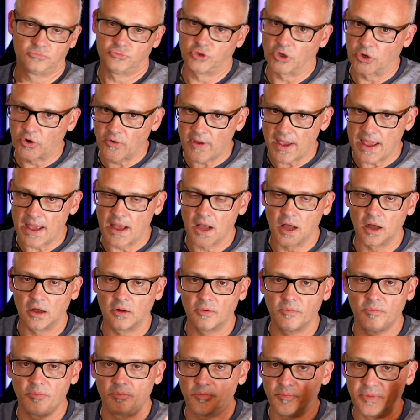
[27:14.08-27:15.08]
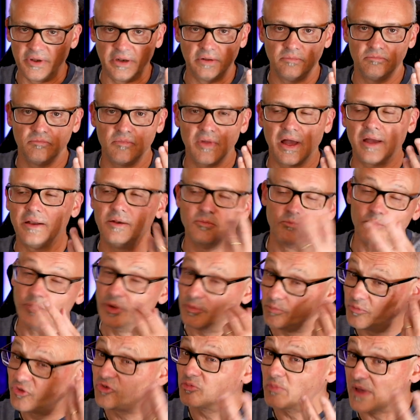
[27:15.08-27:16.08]
Don't know how,
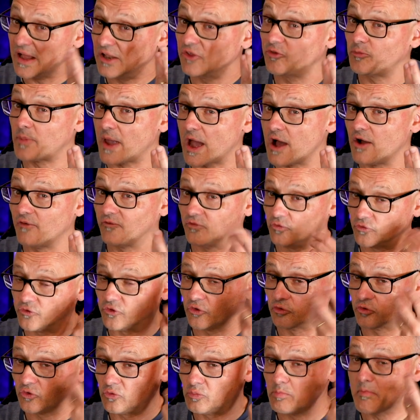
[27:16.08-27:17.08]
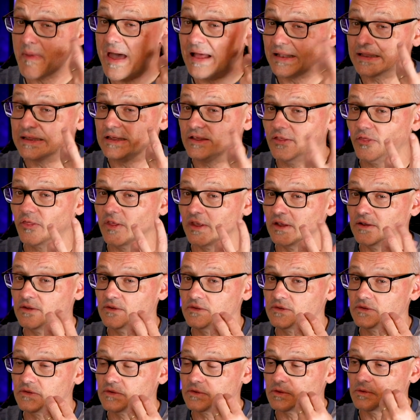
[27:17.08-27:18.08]
but smell is powerful. So smelling
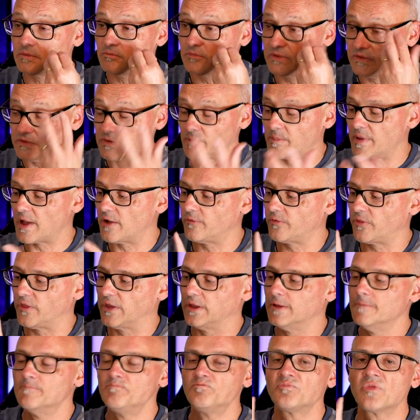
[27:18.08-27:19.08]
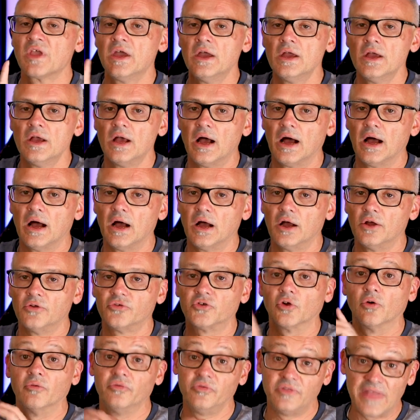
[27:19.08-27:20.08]
things is a powerful thing.
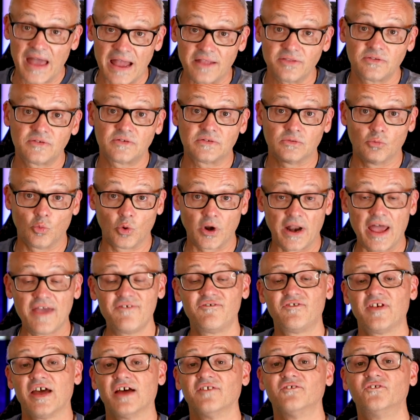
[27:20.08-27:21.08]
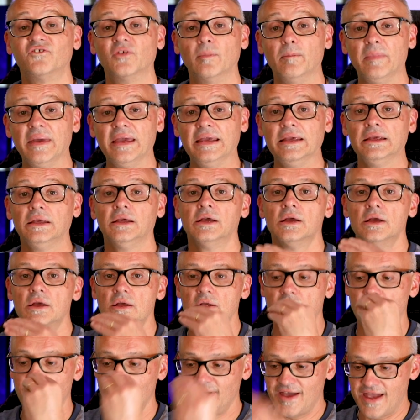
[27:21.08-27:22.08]
So that's what I found for me.
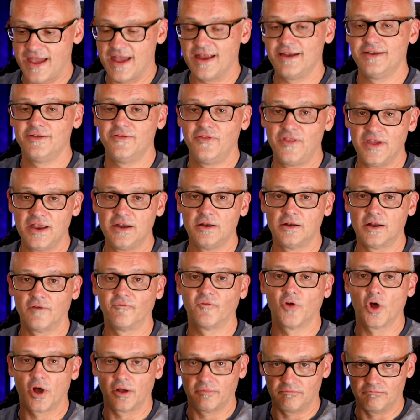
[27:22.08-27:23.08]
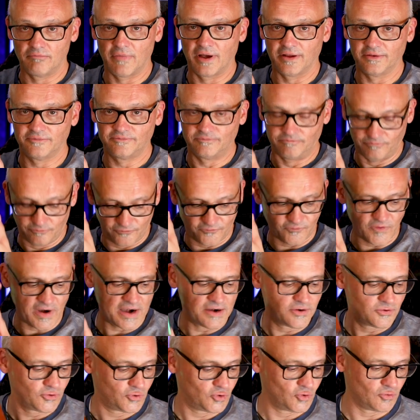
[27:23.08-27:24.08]
And then I've got my
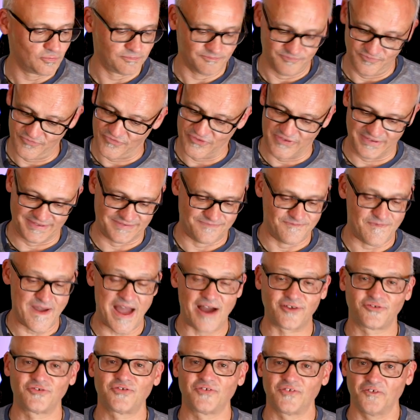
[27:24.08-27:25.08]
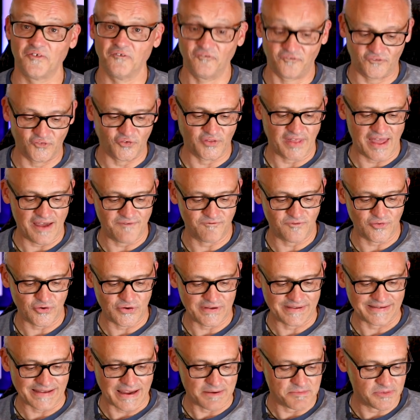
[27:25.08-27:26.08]
friend who just vouched for that
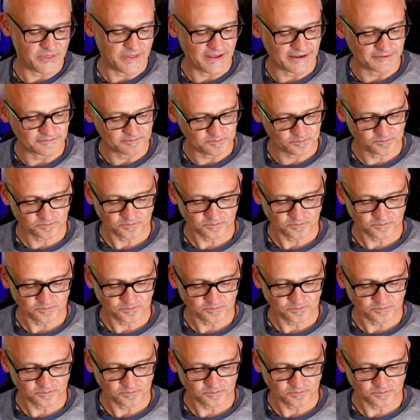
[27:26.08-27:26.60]
very same thing.